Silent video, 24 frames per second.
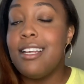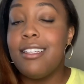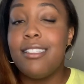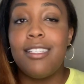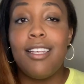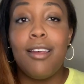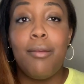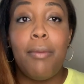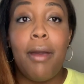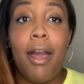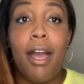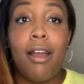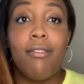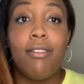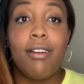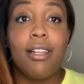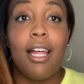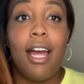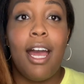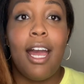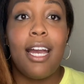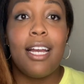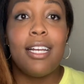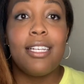sit back
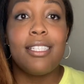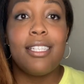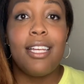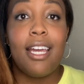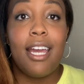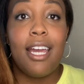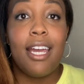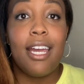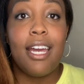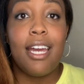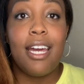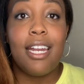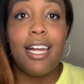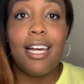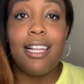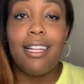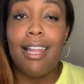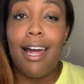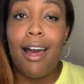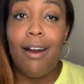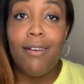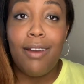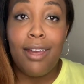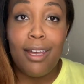relax and
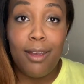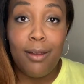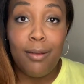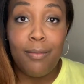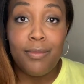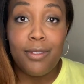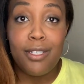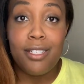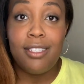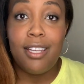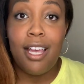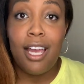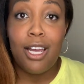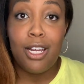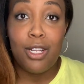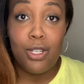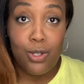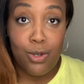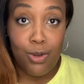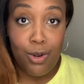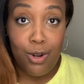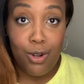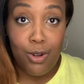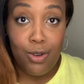allow him to take
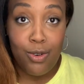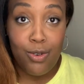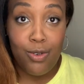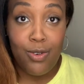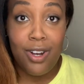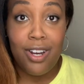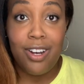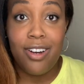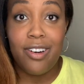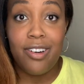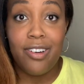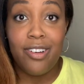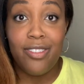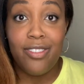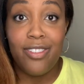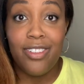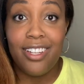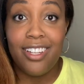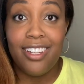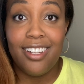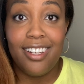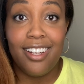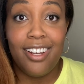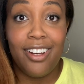control of
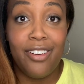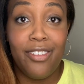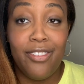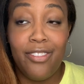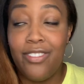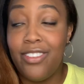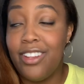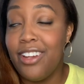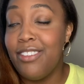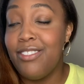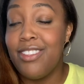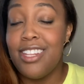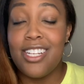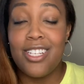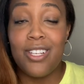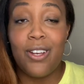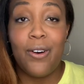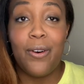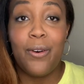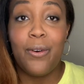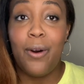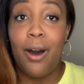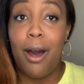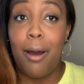of of this
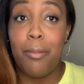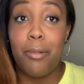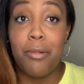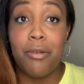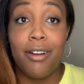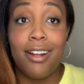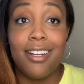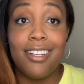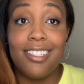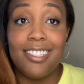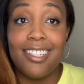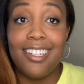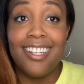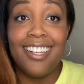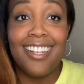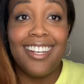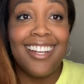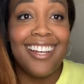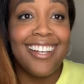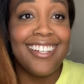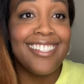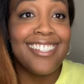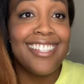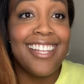whole operation
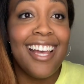because